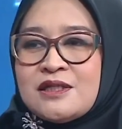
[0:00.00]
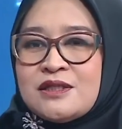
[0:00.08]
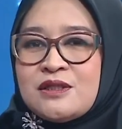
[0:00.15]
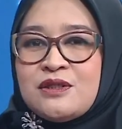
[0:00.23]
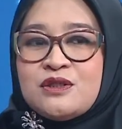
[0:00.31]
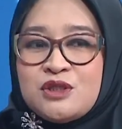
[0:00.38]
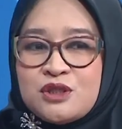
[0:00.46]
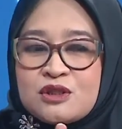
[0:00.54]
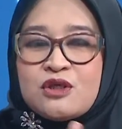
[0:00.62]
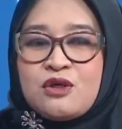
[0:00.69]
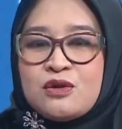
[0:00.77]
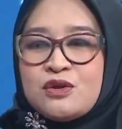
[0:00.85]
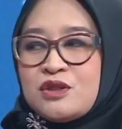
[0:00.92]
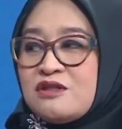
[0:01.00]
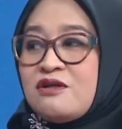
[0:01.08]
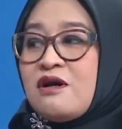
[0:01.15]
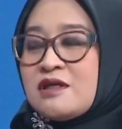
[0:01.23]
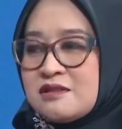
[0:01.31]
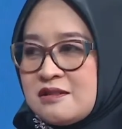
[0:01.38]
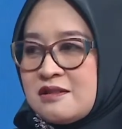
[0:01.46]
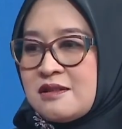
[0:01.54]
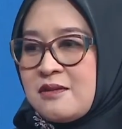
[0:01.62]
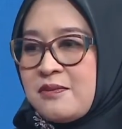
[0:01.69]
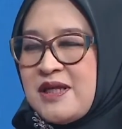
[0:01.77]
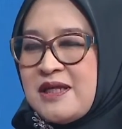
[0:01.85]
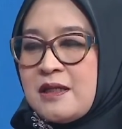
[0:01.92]
So you should go to the doctor. I
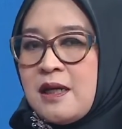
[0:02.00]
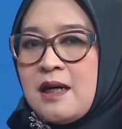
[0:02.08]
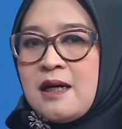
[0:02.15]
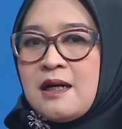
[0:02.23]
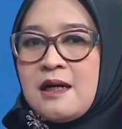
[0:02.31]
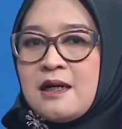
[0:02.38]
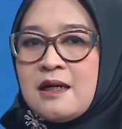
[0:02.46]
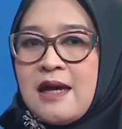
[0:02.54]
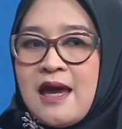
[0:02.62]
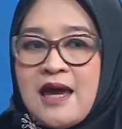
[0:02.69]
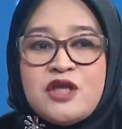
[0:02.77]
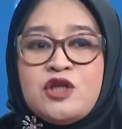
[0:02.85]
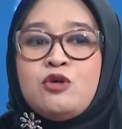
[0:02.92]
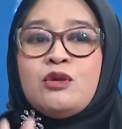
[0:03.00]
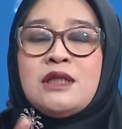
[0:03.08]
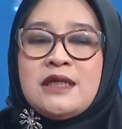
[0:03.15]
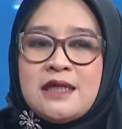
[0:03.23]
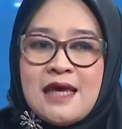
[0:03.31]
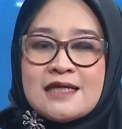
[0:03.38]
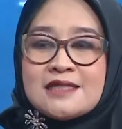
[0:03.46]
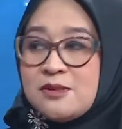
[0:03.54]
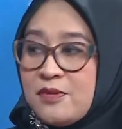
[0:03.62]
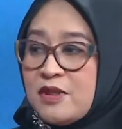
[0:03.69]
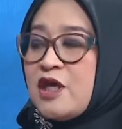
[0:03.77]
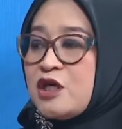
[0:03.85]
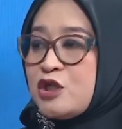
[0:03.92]
mean, annually
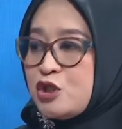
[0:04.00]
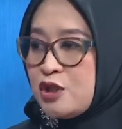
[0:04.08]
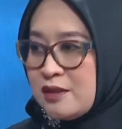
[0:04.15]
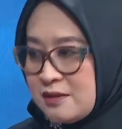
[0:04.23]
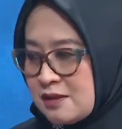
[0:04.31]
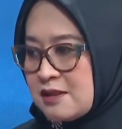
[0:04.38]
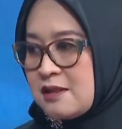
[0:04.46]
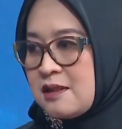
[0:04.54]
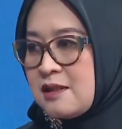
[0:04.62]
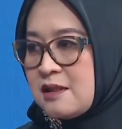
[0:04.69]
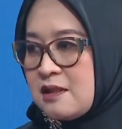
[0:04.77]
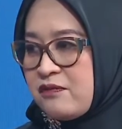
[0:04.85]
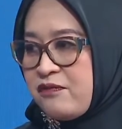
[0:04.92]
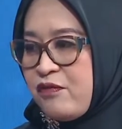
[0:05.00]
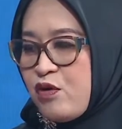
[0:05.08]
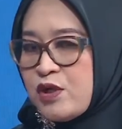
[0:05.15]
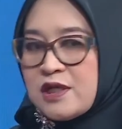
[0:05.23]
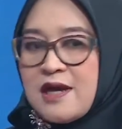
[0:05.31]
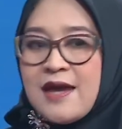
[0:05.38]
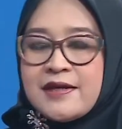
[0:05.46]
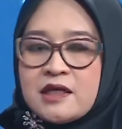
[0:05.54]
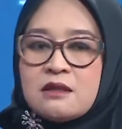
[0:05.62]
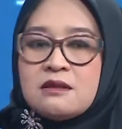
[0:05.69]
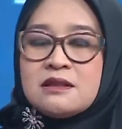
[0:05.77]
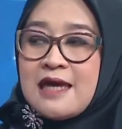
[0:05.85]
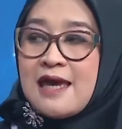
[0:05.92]
examinations for the
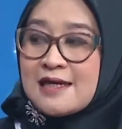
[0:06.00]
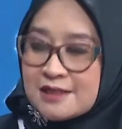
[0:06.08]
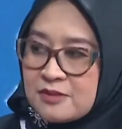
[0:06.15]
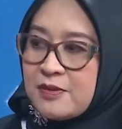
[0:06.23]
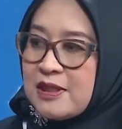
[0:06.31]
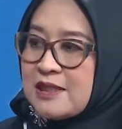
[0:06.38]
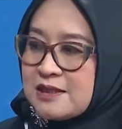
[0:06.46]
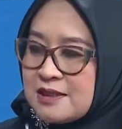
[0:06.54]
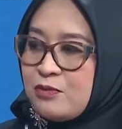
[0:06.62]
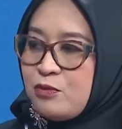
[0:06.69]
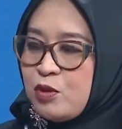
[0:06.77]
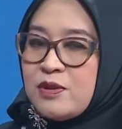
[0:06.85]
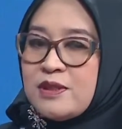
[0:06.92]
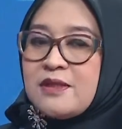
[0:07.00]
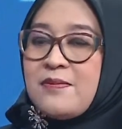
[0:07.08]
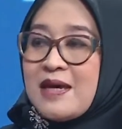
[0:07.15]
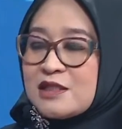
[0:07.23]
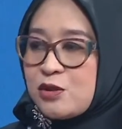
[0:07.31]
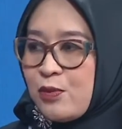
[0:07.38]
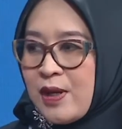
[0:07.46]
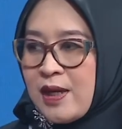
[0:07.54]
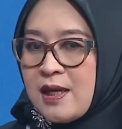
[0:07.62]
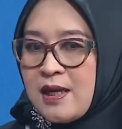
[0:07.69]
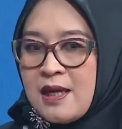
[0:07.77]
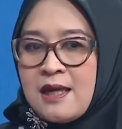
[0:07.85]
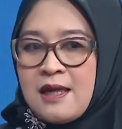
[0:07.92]
gynecology examination will be the best way.
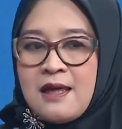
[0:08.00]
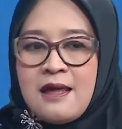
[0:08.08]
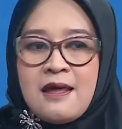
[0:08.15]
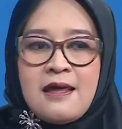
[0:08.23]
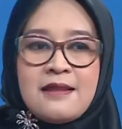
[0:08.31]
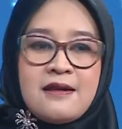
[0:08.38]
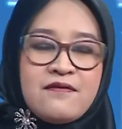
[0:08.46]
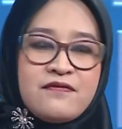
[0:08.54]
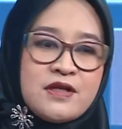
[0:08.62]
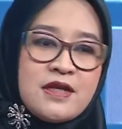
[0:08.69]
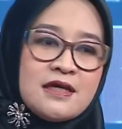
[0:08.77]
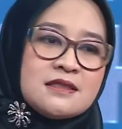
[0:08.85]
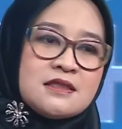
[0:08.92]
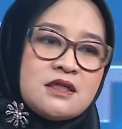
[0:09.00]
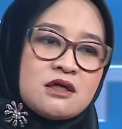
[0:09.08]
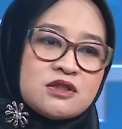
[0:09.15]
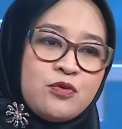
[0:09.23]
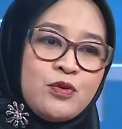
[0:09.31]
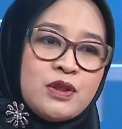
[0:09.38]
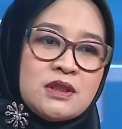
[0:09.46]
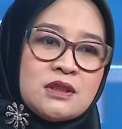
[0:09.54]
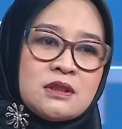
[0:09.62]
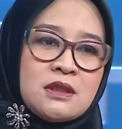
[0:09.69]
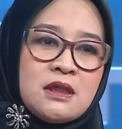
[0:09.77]
And then after that, the doctor will